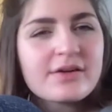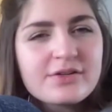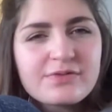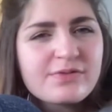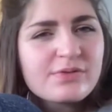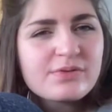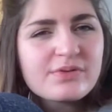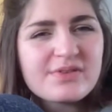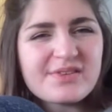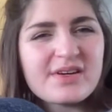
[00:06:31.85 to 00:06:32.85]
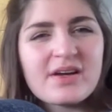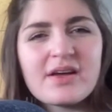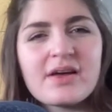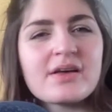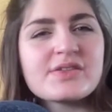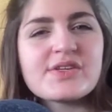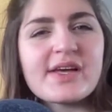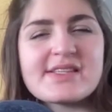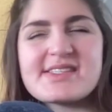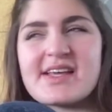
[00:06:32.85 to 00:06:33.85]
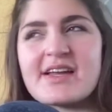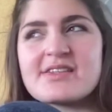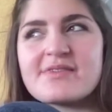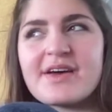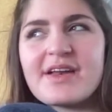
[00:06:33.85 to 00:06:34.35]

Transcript: her food or to get satisfied.